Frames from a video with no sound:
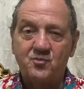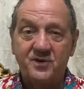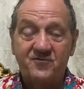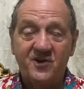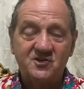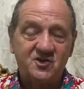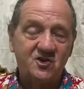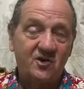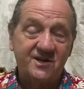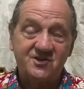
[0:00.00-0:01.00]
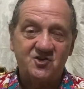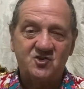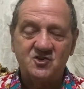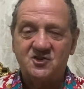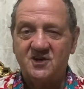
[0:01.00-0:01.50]
would be virtually
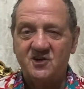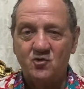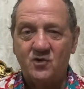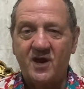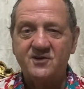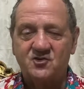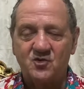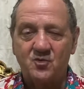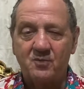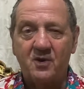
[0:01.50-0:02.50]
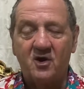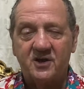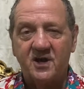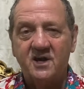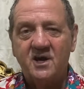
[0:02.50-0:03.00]
non-existent in a UK
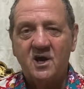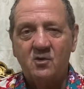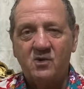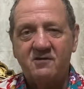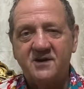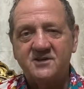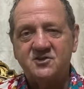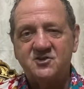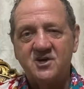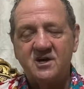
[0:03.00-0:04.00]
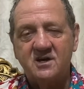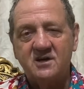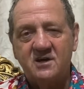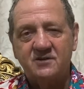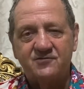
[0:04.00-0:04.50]
supermarket, whereas the
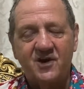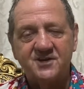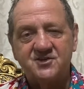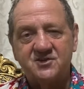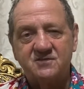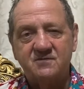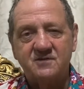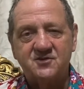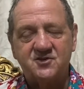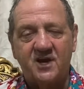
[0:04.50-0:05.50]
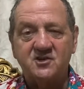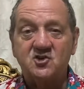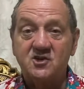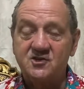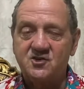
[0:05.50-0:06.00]
rice
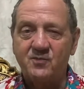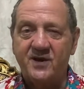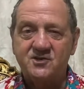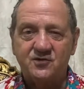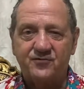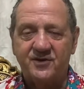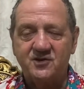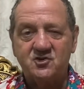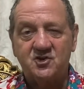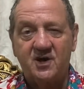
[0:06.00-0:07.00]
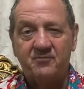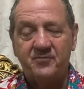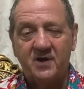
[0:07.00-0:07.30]
section is a major feature